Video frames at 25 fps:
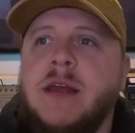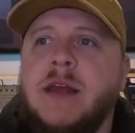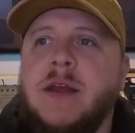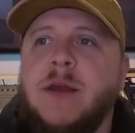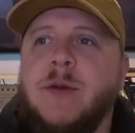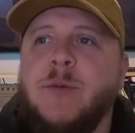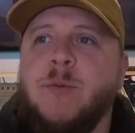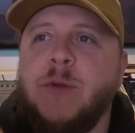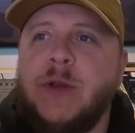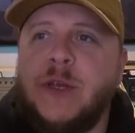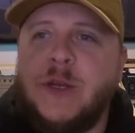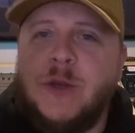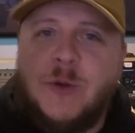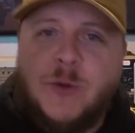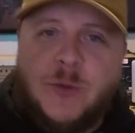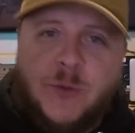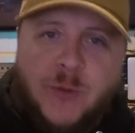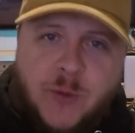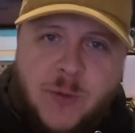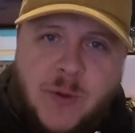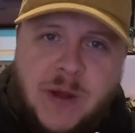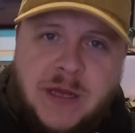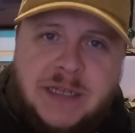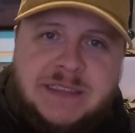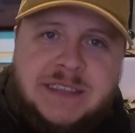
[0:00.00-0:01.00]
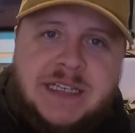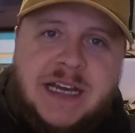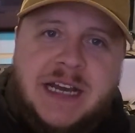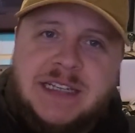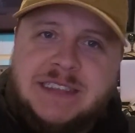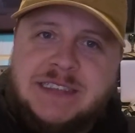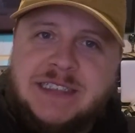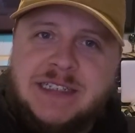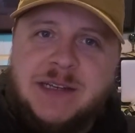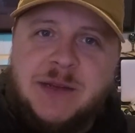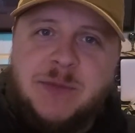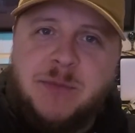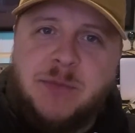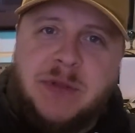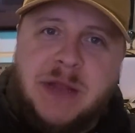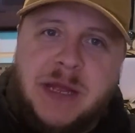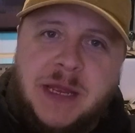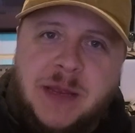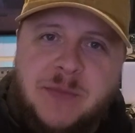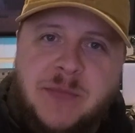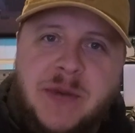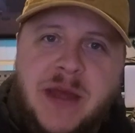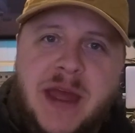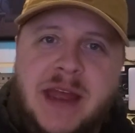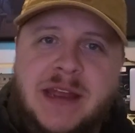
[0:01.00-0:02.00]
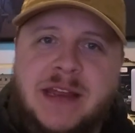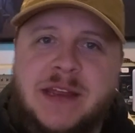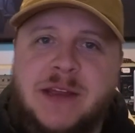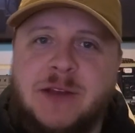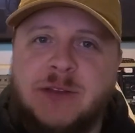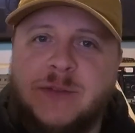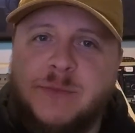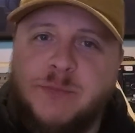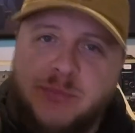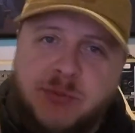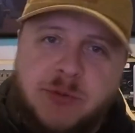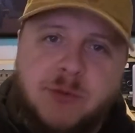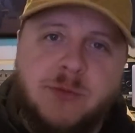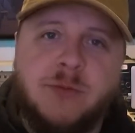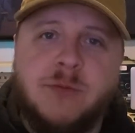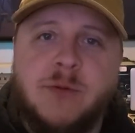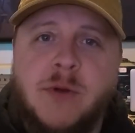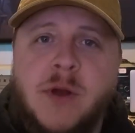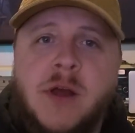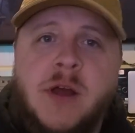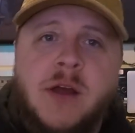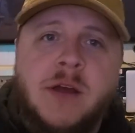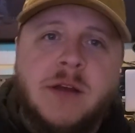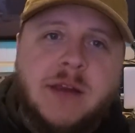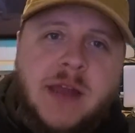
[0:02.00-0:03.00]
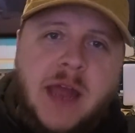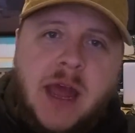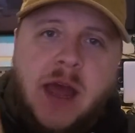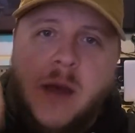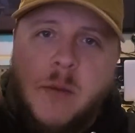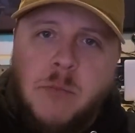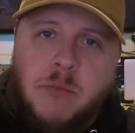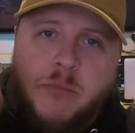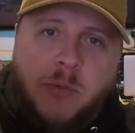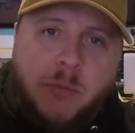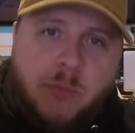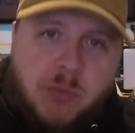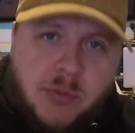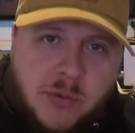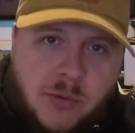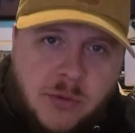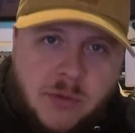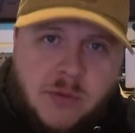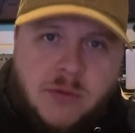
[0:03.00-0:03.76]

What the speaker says: When you quantize it and play it back, it goes boo, ka, boo, boo.